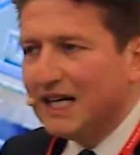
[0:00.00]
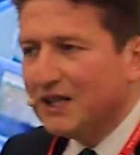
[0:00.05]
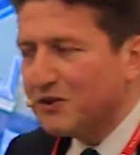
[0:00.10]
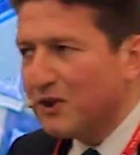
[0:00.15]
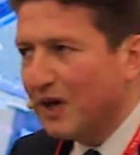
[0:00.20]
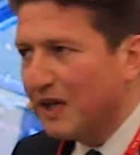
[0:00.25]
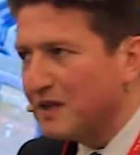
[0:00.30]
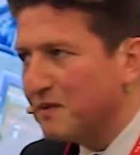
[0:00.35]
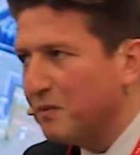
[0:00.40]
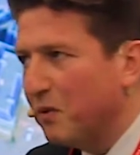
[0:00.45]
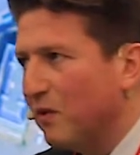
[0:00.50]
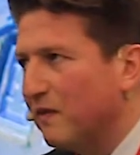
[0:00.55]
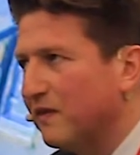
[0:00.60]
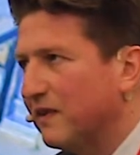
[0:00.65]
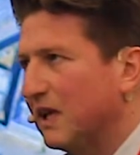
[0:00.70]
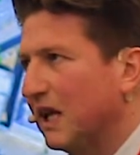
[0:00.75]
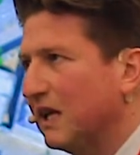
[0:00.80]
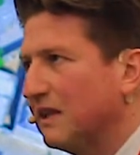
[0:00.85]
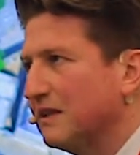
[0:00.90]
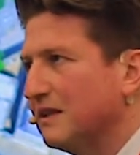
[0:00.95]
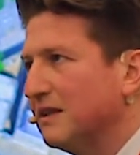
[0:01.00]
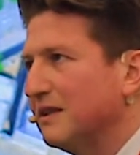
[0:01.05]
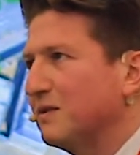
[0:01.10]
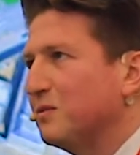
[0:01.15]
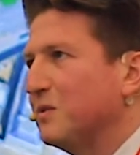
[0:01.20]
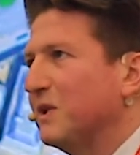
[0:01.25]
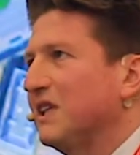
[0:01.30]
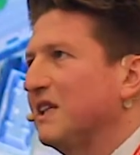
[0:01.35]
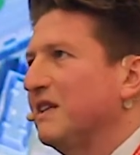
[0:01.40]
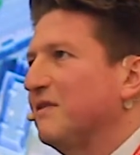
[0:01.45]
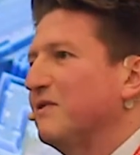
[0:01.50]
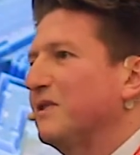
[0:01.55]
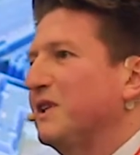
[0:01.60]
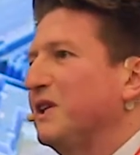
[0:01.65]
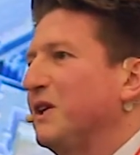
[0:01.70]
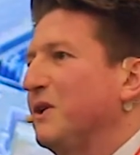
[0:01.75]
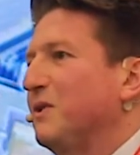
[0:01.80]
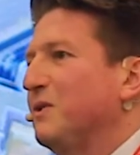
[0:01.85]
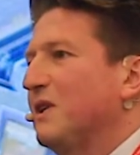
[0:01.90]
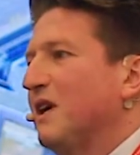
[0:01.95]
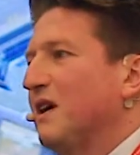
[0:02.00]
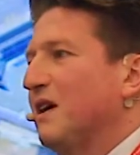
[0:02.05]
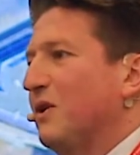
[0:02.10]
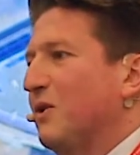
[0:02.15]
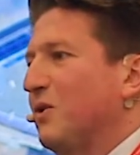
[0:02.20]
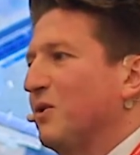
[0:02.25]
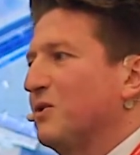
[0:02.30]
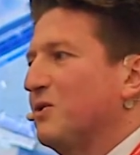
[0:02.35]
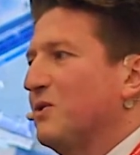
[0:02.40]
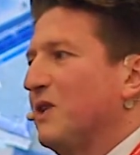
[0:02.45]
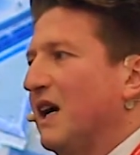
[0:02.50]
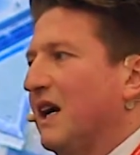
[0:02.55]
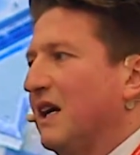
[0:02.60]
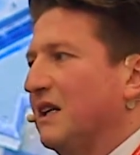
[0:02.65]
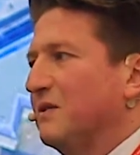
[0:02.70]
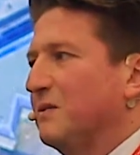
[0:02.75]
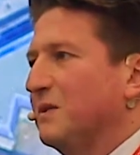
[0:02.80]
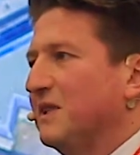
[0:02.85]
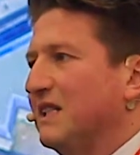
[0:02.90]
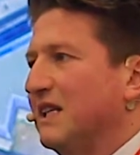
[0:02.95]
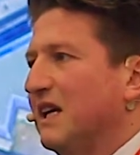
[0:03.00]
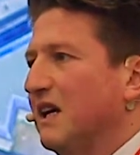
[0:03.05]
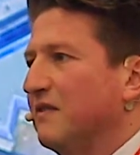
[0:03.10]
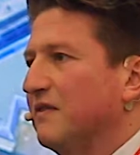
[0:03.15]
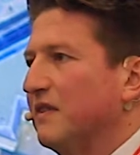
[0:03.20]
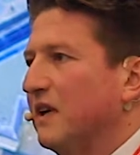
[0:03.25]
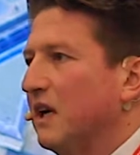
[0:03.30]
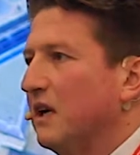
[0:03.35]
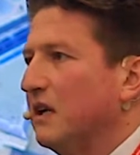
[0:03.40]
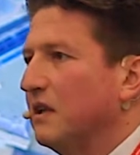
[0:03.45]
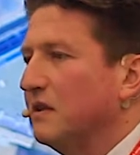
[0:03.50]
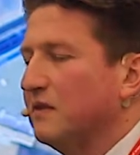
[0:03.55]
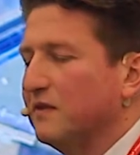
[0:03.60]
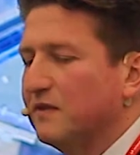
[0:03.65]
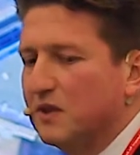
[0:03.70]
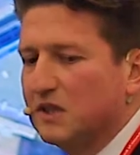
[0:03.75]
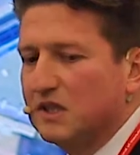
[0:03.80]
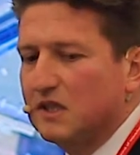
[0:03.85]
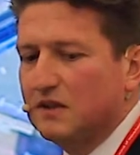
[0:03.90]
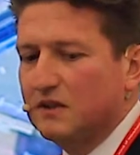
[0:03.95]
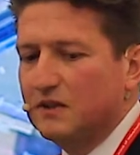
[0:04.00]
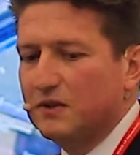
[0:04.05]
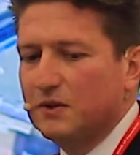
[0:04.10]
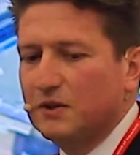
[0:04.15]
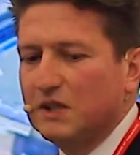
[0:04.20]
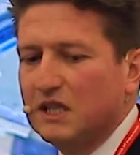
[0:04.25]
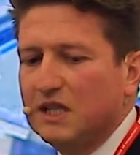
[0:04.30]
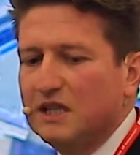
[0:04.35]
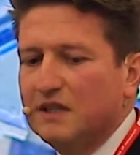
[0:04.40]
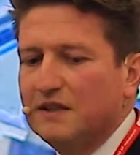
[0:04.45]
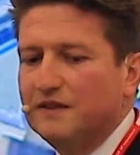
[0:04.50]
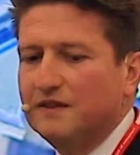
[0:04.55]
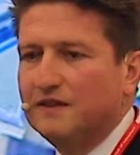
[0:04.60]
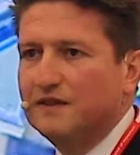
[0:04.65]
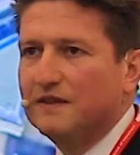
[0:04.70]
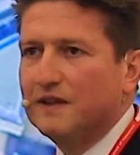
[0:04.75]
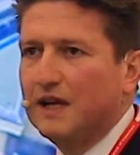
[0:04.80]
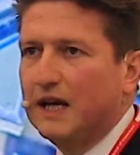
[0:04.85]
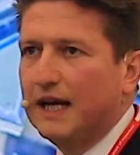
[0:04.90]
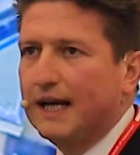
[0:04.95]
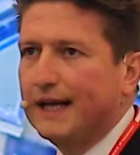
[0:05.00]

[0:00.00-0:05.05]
Transport for London, we renewed our contract with TfL for another 2 years.